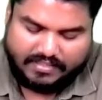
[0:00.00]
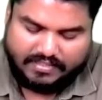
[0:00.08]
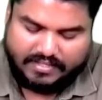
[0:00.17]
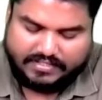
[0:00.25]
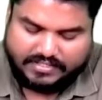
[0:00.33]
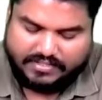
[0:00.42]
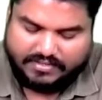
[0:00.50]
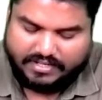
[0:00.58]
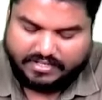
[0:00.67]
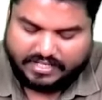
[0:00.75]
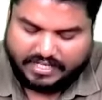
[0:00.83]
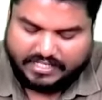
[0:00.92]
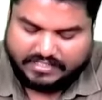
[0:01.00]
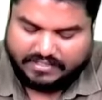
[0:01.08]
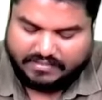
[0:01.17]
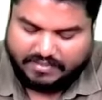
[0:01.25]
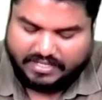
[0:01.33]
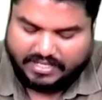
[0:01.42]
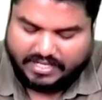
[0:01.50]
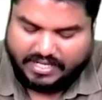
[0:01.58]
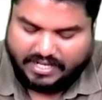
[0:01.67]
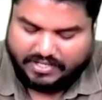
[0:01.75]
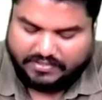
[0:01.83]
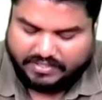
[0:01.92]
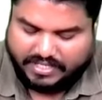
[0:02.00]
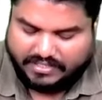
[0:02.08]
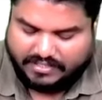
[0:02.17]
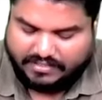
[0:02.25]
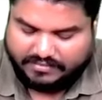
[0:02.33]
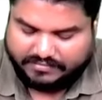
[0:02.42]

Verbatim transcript: These nucleotides will be linked together.